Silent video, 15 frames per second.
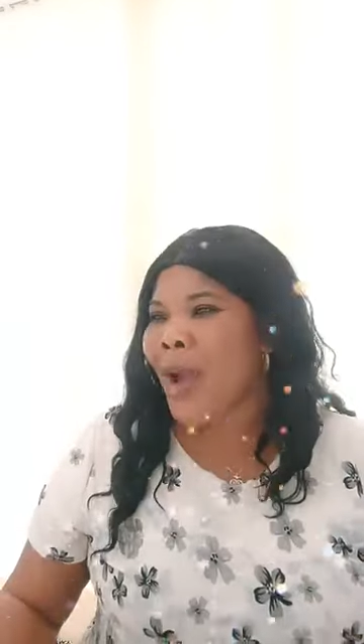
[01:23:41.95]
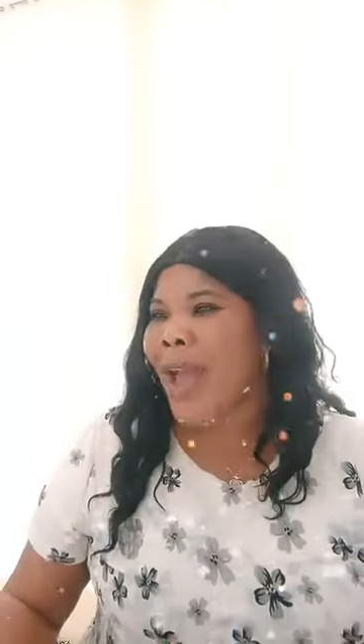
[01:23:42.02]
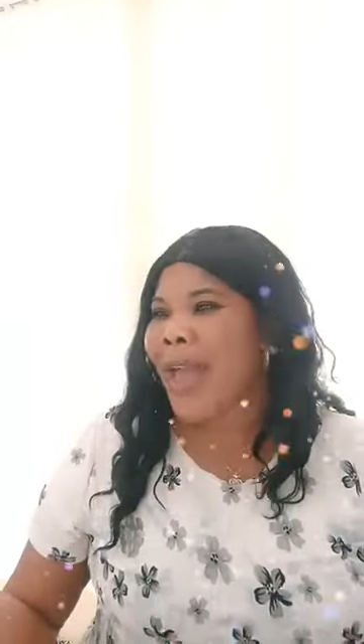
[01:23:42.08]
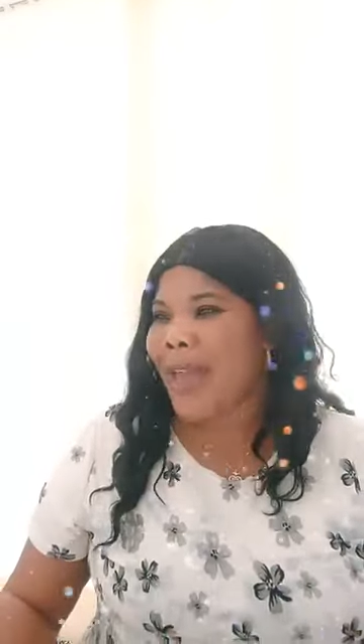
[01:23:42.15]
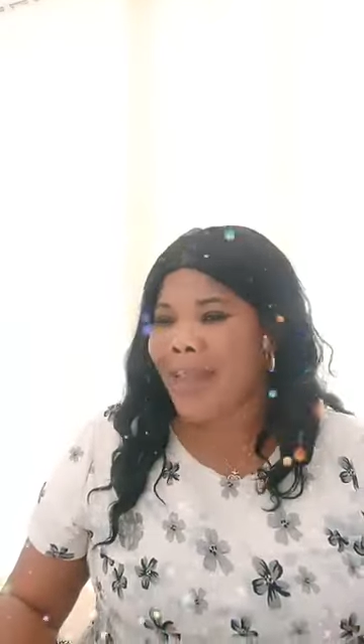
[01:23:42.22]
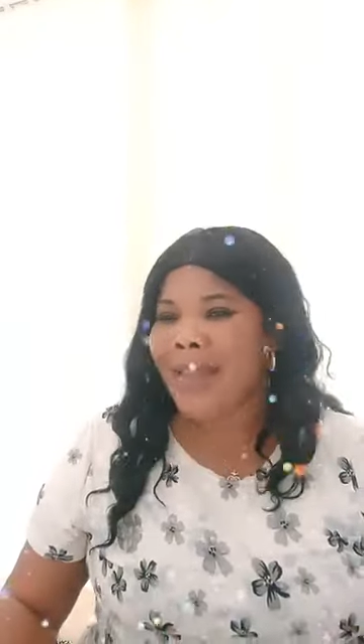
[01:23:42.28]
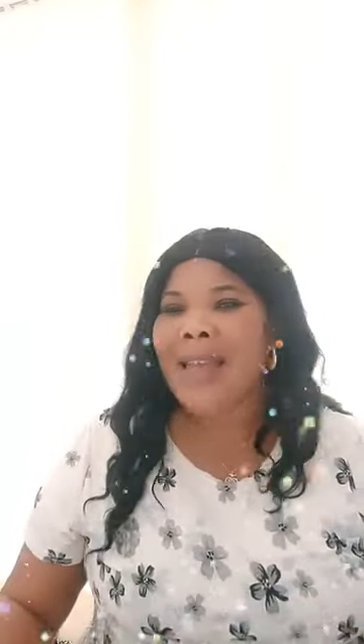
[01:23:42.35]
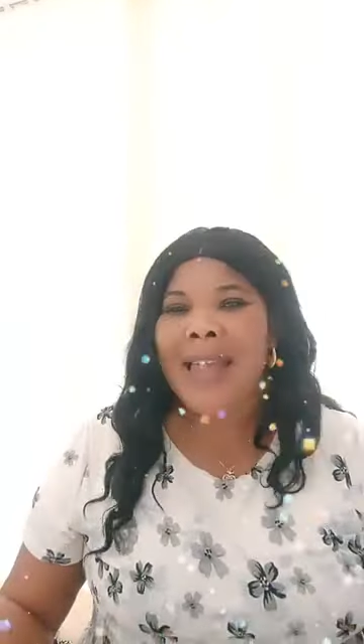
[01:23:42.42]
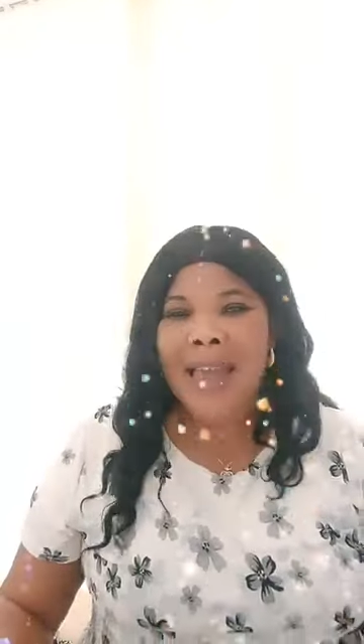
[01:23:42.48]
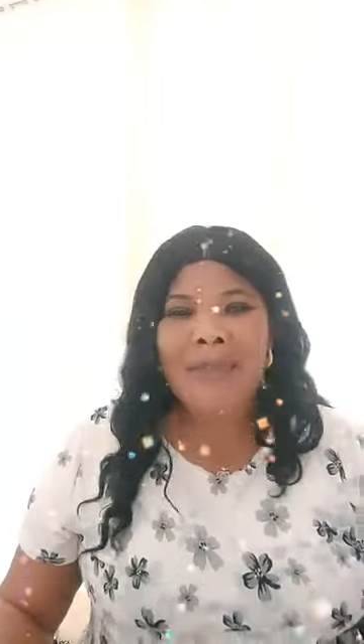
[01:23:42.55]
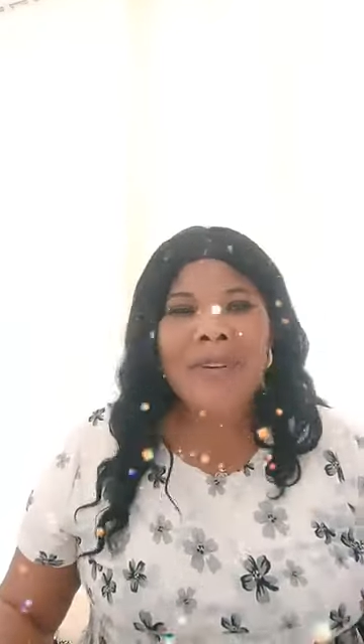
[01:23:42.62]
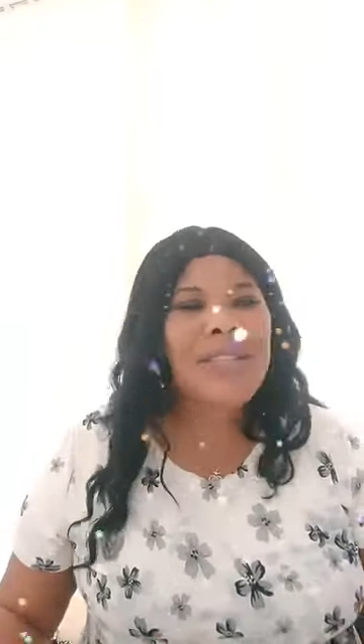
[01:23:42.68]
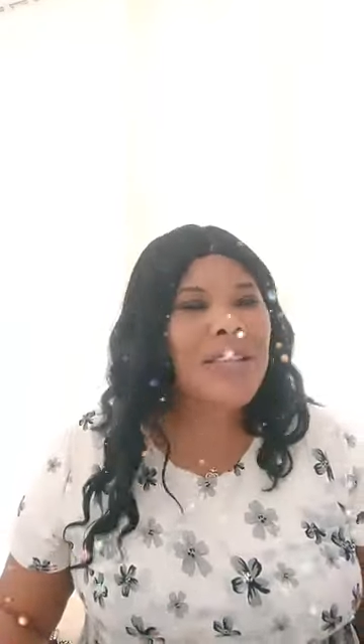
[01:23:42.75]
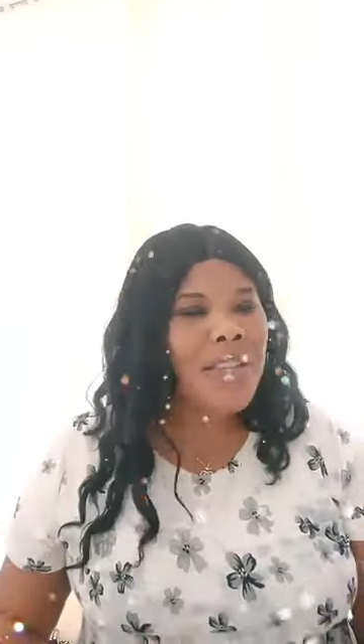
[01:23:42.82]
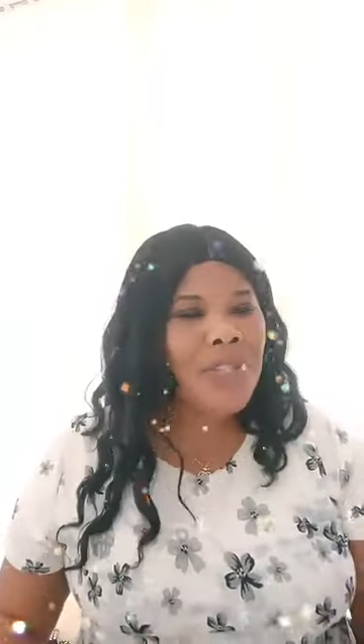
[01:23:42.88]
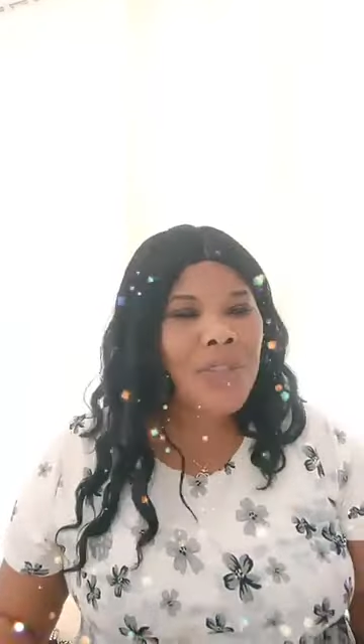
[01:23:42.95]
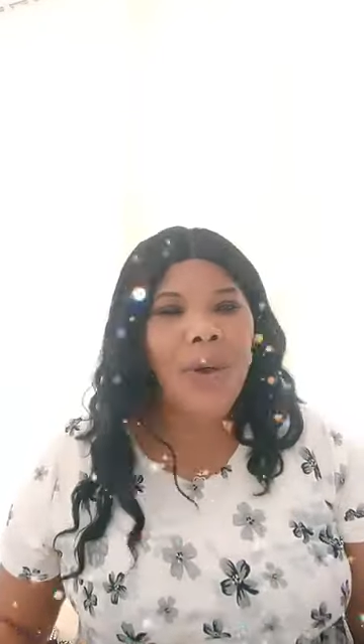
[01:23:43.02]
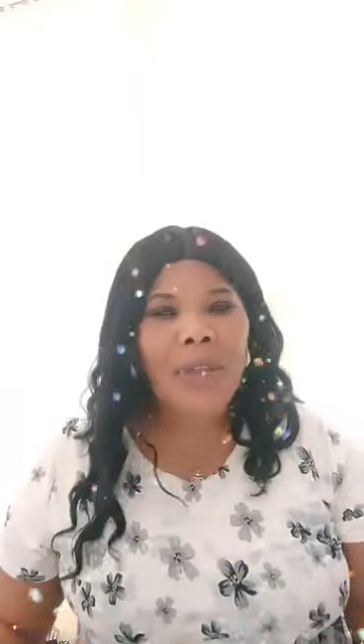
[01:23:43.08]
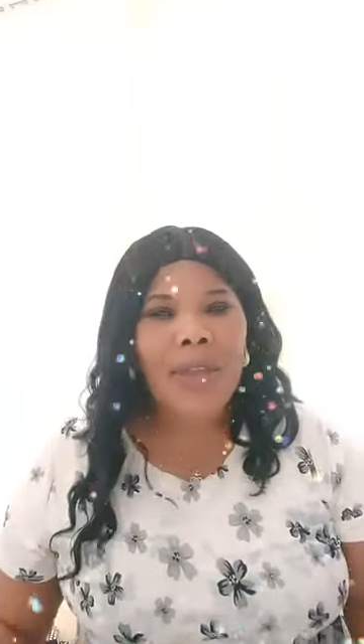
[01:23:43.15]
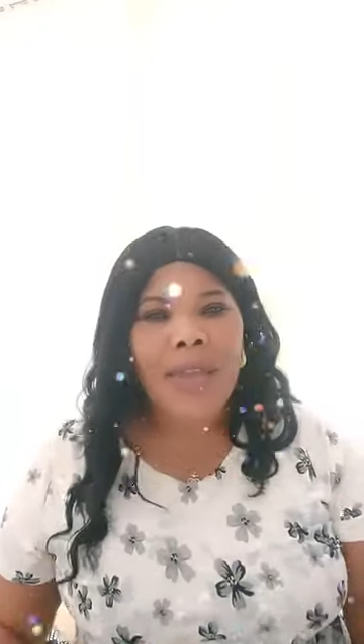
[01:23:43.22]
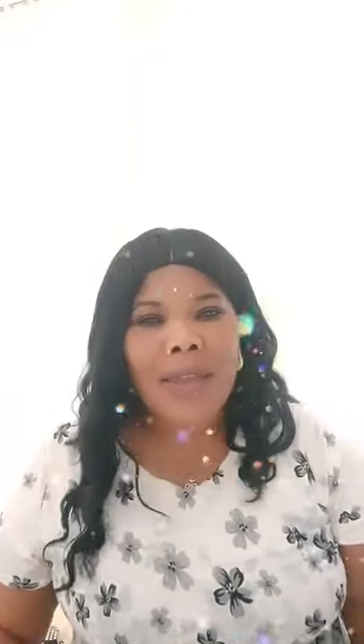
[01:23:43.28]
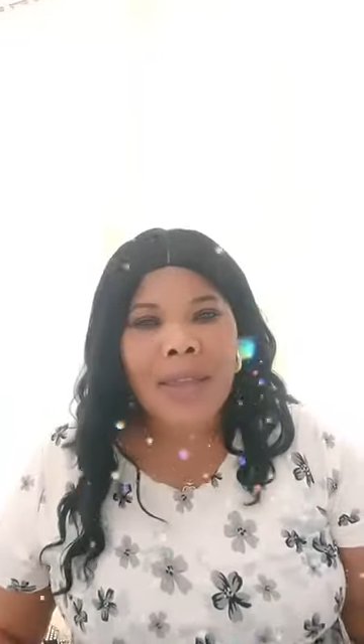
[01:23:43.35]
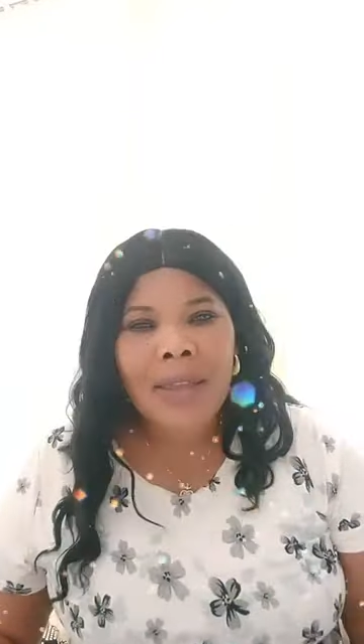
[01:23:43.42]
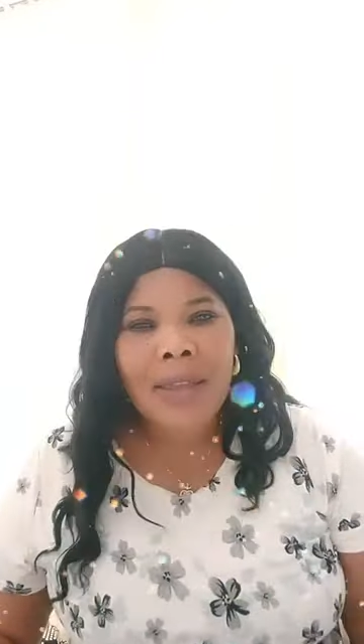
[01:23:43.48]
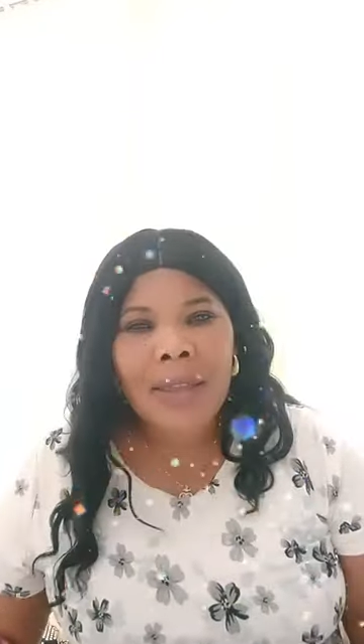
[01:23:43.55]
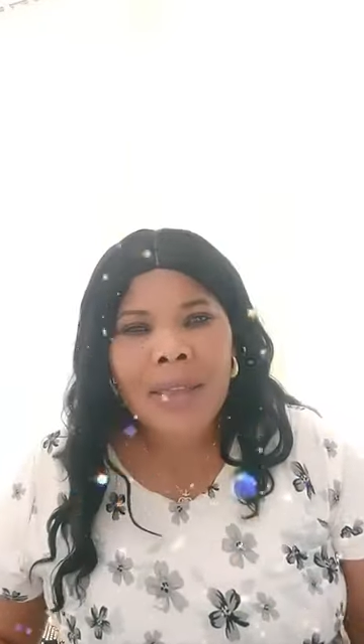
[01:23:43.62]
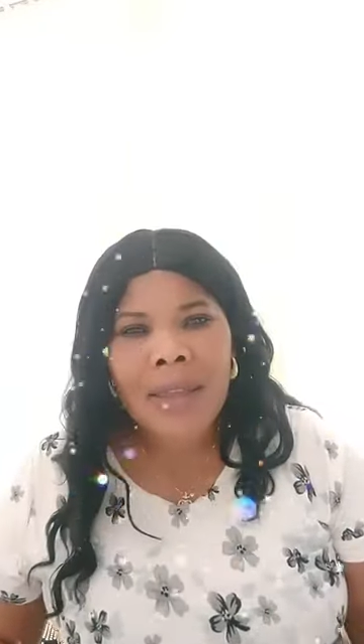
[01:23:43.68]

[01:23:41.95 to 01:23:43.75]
well. Everything is okay.